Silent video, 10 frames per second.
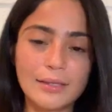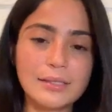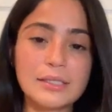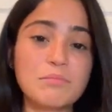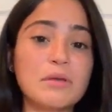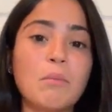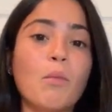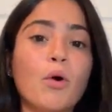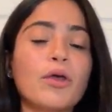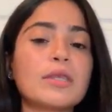This is me
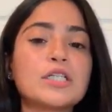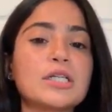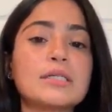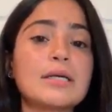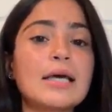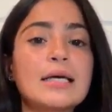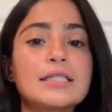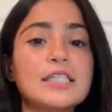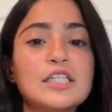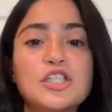more than just
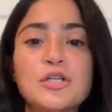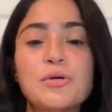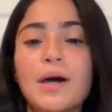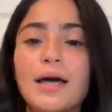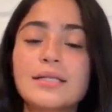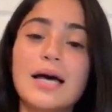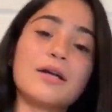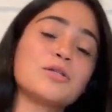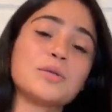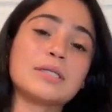teaching you guys how
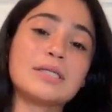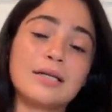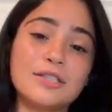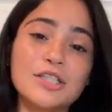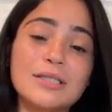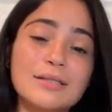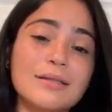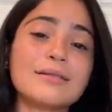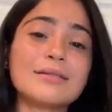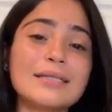to do extensions.
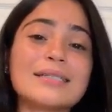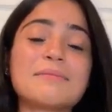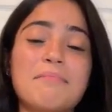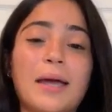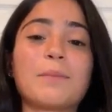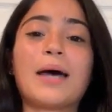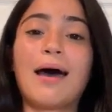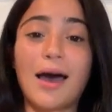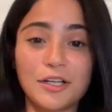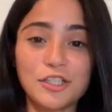This is my
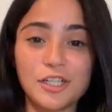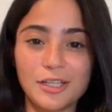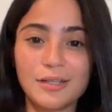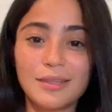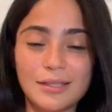passion.